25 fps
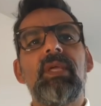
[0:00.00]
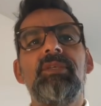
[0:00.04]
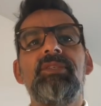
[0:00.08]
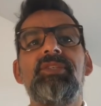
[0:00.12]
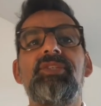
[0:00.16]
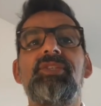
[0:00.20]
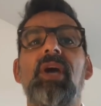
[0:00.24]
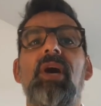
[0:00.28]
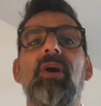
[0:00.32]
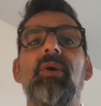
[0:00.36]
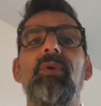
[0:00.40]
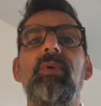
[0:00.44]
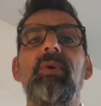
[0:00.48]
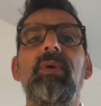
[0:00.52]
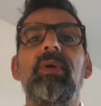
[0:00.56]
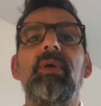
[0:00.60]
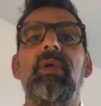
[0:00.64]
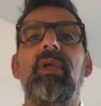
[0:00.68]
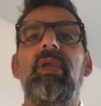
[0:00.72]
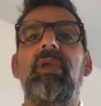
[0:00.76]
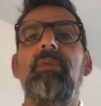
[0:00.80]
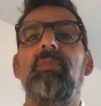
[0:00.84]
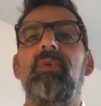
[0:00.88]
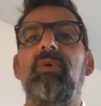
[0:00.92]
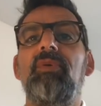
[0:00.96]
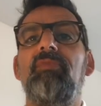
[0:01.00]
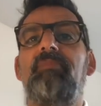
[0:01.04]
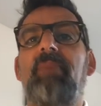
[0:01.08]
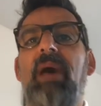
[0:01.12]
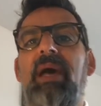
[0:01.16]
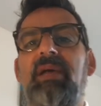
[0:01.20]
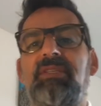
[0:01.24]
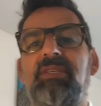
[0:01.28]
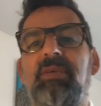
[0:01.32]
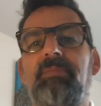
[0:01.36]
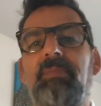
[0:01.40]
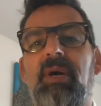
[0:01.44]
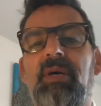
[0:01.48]
So he moved
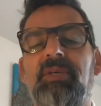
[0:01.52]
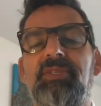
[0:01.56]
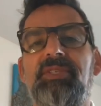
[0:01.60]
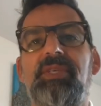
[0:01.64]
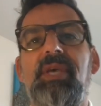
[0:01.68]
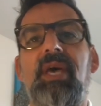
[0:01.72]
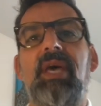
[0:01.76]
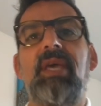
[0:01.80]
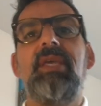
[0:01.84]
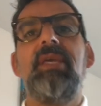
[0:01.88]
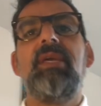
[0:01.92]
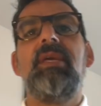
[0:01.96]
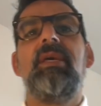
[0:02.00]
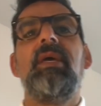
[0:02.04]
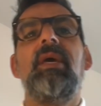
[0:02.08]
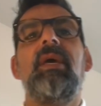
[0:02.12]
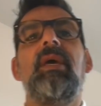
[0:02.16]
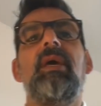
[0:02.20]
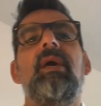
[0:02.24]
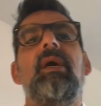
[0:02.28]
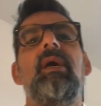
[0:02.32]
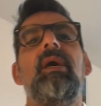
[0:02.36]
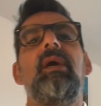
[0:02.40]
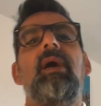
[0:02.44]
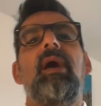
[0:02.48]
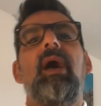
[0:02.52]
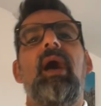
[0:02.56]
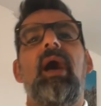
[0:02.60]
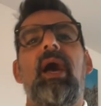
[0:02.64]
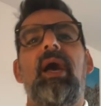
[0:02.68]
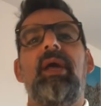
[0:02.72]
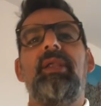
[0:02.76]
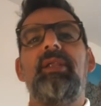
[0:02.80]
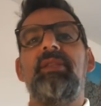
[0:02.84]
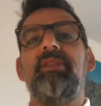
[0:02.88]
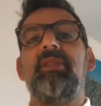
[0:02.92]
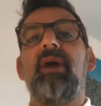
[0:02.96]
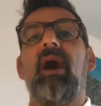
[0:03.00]
back to Marseille.
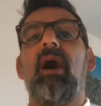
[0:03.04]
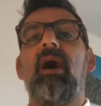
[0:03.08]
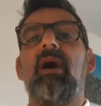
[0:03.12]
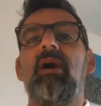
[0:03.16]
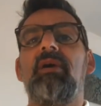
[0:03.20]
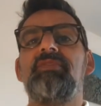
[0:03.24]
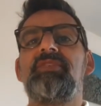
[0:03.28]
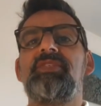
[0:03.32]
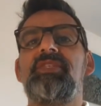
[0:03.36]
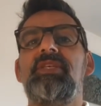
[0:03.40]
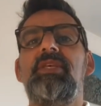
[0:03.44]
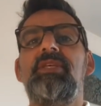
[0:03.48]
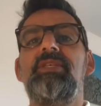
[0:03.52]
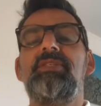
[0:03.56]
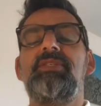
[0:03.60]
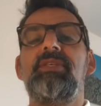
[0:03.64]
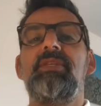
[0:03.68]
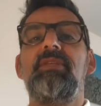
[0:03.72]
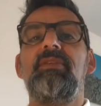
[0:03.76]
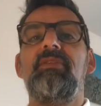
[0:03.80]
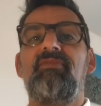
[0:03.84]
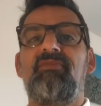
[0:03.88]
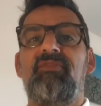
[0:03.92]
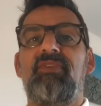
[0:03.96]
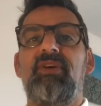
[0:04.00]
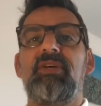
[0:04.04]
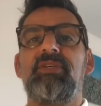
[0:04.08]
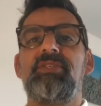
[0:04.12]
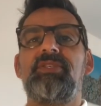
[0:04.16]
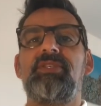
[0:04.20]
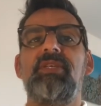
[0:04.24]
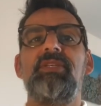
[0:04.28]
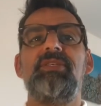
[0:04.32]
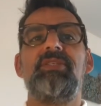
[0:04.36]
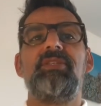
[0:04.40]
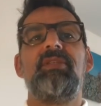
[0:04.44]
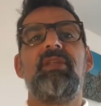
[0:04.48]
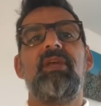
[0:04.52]
And in the first
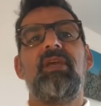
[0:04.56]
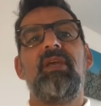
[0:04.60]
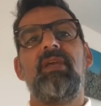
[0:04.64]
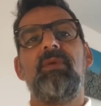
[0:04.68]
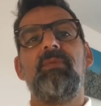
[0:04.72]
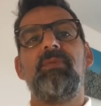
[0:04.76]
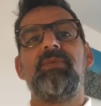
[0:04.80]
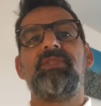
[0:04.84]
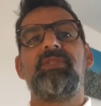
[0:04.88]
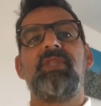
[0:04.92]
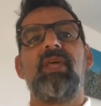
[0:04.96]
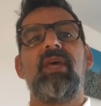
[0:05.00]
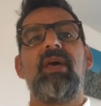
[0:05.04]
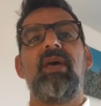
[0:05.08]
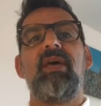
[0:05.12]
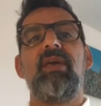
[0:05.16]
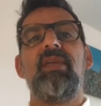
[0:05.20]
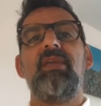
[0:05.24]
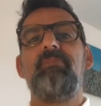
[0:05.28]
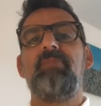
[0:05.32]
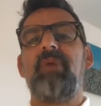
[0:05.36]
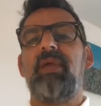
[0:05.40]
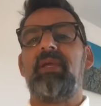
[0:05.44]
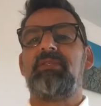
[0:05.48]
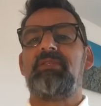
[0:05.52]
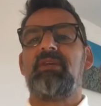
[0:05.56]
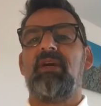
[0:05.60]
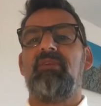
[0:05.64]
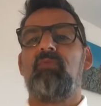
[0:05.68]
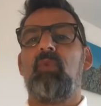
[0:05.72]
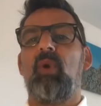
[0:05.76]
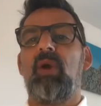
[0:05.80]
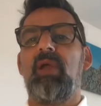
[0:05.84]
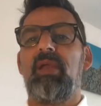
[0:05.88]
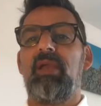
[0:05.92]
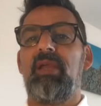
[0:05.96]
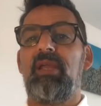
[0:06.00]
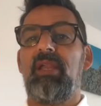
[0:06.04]
season that he was there, he picked up
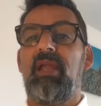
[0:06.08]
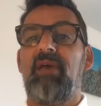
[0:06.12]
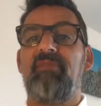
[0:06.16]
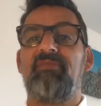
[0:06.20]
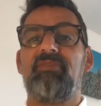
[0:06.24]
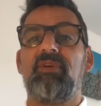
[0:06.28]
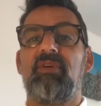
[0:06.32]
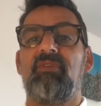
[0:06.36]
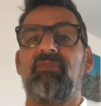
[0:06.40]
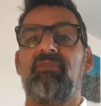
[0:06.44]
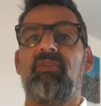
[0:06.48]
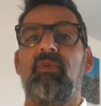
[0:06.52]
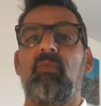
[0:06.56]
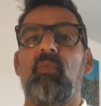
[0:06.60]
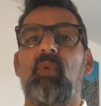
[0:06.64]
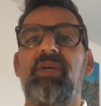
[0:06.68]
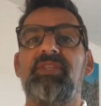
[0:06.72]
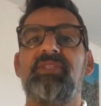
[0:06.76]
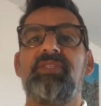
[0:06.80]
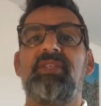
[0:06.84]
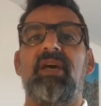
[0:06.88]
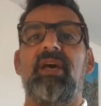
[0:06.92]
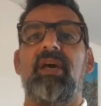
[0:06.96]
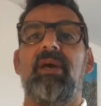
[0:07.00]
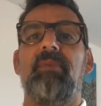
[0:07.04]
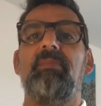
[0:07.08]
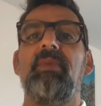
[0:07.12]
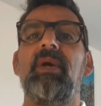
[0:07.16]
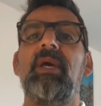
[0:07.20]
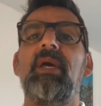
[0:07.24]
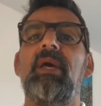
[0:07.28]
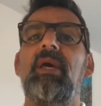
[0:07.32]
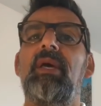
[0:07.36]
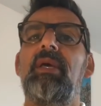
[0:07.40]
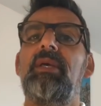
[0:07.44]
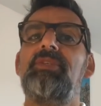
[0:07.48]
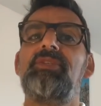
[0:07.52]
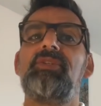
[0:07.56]
where he left off at West Ham.
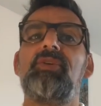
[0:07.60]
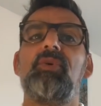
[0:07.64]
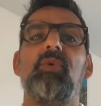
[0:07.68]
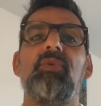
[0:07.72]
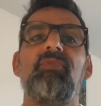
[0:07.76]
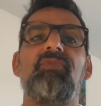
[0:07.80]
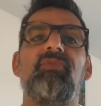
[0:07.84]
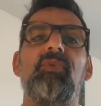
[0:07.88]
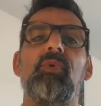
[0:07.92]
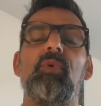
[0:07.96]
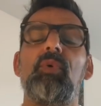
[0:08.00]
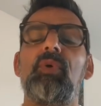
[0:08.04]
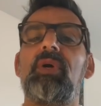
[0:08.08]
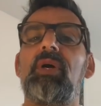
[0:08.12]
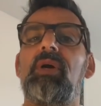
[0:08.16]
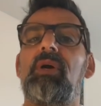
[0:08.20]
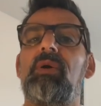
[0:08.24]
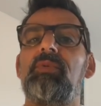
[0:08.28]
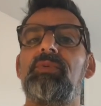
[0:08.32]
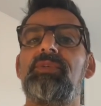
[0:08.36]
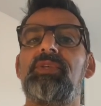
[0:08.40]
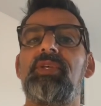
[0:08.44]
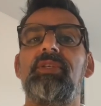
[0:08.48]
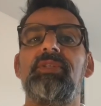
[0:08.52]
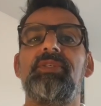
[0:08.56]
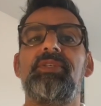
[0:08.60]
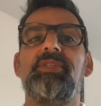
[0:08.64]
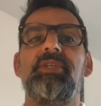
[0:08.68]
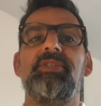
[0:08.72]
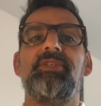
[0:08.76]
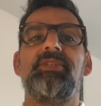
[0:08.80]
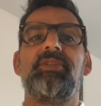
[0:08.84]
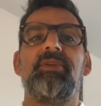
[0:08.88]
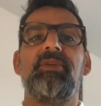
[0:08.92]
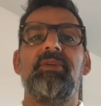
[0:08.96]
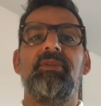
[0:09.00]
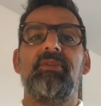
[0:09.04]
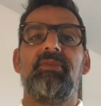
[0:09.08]
He scored 4 goals and
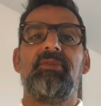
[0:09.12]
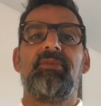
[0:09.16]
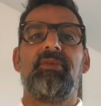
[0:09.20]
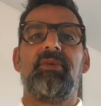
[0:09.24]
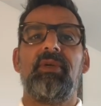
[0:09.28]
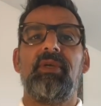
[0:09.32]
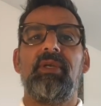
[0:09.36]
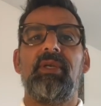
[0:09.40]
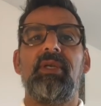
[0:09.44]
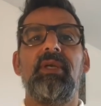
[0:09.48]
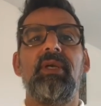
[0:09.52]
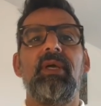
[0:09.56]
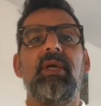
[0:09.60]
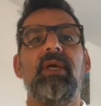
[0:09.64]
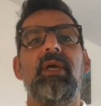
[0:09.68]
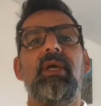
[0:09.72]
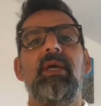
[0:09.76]
assisted in 3.